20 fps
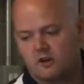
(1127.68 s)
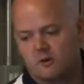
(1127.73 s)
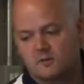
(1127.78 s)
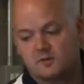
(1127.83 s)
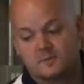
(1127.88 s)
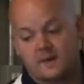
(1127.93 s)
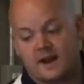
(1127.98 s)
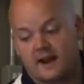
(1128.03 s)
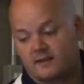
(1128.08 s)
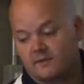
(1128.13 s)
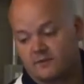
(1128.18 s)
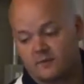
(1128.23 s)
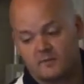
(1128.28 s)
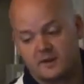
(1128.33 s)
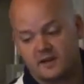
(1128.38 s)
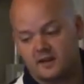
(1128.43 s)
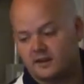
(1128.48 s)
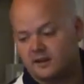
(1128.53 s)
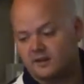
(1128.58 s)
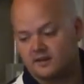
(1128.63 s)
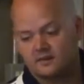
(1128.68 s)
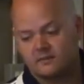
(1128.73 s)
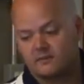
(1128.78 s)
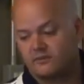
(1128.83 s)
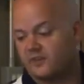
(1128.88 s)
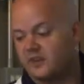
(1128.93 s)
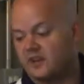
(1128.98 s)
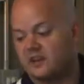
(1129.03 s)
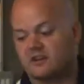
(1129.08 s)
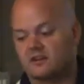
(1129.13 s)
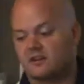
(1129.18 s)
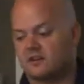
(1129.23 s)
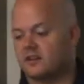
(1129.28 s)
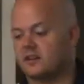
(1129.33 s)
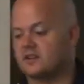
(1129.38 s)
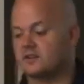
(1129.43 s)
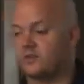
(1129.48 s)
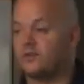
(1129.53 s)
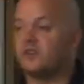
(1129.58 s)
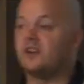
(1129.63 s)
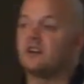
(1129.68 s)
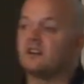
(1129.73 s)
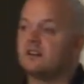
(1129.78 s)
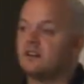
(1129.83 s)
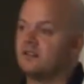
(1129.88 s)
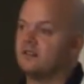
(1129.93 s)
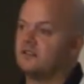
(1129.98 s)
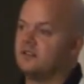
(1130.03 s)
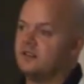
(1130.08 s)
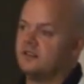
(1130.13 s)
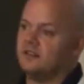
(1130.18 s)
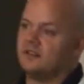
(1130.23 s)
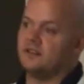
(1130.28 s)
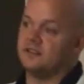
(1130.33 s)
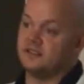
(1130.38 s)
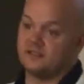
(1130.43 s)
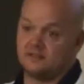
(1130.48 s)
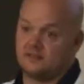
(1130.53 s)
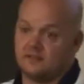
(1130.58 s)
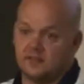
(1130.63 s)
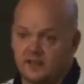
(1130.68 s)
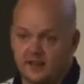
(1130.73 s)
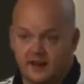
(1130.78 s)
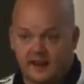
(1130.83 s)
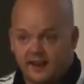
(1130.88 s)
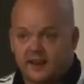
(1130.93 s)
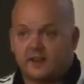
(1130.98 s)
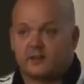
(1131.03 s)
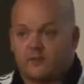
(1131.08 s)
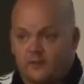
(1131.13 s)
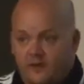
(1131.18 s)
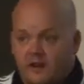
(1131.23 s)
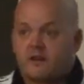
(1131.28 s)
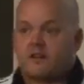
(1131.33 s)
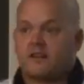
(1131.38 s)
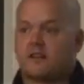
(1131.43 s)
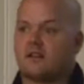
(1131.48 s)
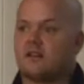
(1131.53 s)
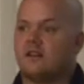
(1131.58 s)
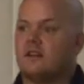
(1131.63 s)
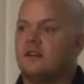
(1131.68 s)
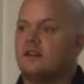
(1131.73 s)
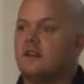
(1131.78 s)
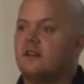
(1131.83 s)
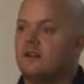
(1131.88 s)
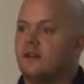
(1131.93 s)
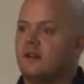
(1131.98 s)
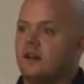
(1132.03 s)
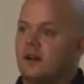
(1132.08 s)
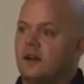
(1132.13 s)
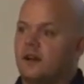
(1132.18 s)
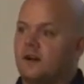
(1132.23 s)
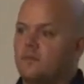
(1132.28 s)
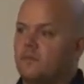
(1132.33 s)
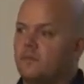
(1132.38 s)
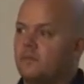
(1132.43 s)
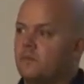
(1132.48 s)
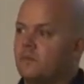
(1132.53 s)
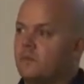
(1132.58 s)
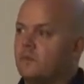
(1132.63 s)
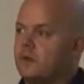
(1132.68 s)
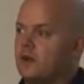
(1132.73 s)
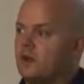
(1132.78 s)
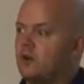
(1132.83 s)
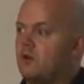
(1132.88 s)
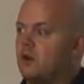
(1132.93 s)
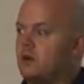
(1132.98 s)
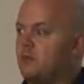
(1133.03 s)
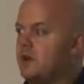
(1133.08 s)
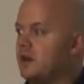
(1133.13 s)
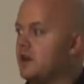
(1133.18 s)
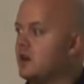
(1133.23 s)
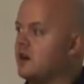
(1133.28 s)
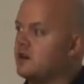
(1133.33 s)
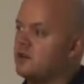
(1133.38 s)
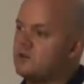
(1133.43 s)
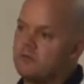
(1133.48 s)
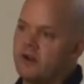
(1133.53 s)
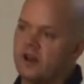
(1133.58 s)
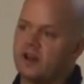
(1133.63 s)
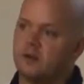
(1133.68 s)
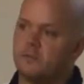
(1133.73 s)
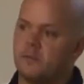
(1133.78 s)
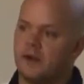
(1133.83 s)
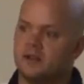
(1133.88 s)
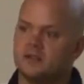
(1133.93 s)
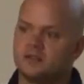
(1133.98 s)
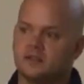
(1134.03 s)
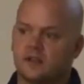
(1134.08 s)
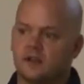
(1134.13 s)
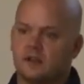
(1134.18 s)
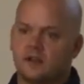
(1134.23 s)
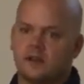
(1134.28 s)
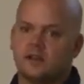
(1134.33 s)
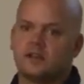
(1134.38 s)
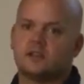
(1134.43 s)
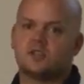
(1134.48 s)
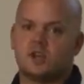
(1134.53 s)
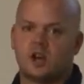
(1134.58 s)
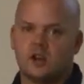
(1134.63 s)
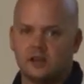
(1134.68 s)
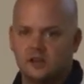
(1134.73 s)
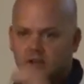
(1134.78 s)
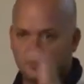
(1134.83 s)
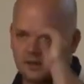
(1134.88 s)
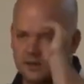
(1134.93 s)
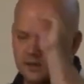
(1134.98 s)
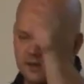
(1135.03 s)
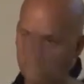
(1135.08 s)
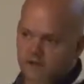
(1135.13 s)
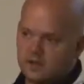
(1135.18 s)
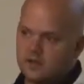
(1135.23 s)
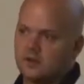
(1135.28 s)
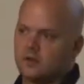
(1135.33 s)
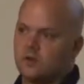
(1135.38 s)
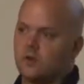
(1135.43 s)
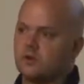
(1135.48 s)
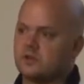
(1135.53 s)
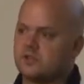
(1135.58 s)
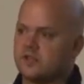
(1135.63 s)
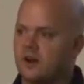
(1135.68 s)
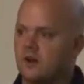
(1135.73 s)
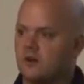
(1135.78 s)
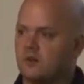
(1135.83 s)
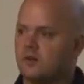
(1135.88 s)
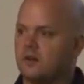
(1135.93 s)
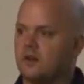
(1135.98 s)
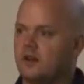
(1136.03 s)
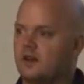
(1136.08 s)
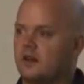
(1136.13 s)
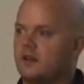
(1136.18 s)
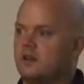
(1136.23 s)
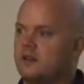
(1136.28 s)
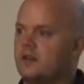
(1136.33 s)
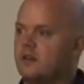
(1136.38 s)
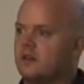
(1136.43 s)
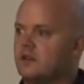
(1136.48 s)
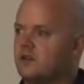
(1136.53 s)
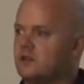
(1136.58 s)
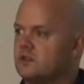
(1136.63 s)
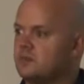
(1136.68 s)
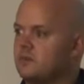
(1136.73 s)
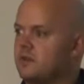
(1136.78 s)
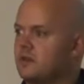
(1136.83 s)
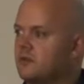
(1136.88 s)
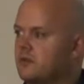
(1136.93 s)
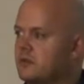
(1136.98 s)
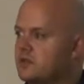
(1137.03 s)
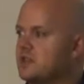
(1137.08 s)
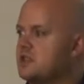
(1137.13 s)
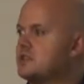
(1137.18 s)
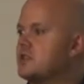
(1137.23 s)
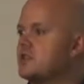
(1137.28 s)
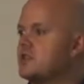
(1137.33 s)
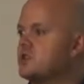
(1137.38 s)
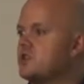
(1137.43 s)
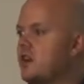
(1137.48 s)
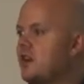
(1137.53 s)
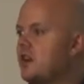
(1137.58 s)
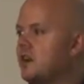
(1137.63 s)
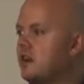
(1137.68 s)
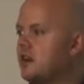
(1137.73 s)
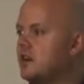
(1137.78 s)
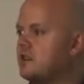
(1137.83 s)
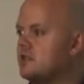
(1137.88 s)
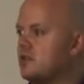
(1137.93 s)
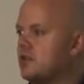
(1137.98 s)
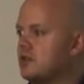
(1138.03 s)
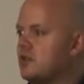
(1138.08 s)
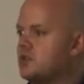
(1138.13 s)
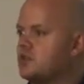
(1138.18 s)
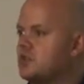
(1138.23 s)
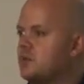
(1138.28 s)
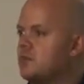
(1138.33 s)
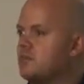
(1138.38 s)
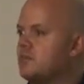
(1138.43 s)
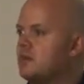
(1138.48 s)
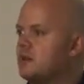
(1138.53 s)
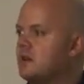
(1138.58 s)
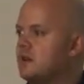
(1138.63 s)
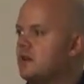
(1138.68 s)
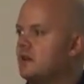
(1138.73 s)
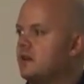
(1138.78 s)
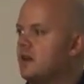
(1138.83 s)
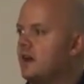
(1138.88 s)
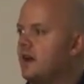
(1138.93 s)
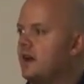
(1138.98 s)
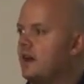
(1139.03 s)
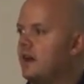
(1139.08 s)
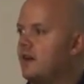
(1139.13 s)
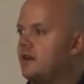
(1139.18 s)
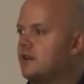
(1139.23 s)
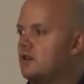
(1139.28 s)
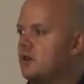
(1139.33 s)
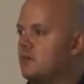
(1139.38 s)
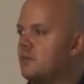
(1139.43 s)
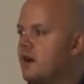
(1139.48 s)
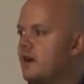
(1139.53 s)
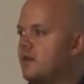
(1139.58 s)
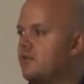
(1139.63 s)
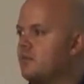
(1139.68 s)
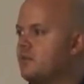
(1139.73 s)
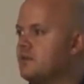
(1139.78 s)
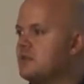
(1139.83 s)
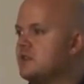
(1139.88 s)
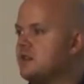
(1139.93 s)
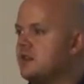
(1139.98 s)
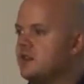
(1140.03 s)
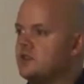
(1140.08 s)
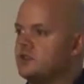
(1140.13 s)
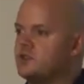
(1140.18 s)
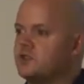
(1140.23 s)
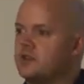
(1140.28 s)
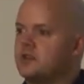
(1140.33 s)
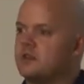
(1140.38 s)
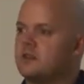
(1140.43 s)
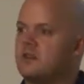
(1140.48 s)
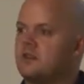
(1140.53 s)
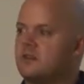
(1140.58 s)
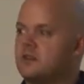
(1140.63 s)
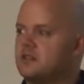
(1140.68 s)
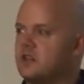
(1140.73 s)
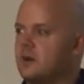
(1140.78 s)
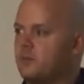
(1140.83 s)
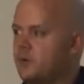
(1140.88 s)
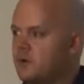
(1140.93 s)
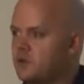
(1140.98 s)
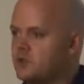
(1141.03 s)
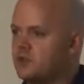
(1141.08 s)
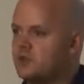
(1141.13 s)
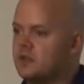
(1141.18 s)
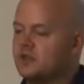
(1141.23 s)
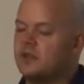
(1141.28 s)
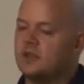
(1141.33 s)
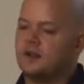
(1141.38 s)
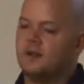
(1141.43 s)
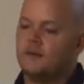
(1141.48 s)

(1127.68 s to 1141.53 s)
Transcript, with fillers: comes back for me to fear. It's fear. It's, it is fear. Um, they don't want to be the guy who recommends that little Johnny goes down and he does a bit of resistance training in his local gym uh, to come back from his knee injury or his hip injury.